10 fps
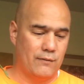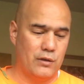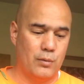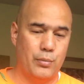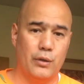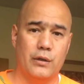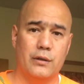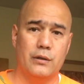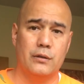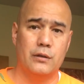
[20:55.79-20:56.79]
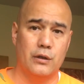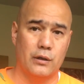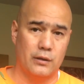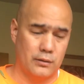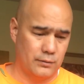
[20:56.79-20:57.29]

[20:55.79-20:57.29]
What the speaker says: you're putting your